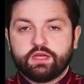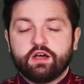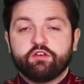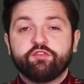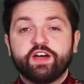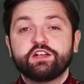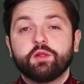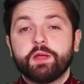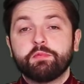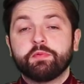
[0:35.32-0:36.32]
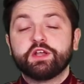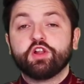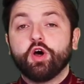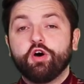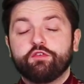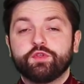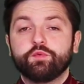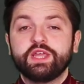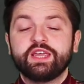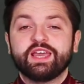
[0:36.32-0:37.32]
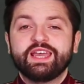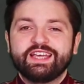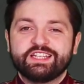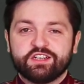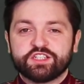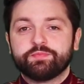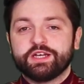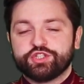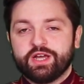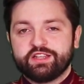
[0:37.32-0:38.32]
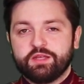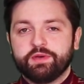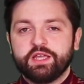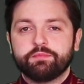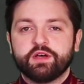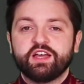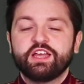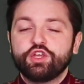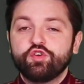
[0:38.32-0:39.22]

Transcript: Our final paper bundle of the week is our specialty paper.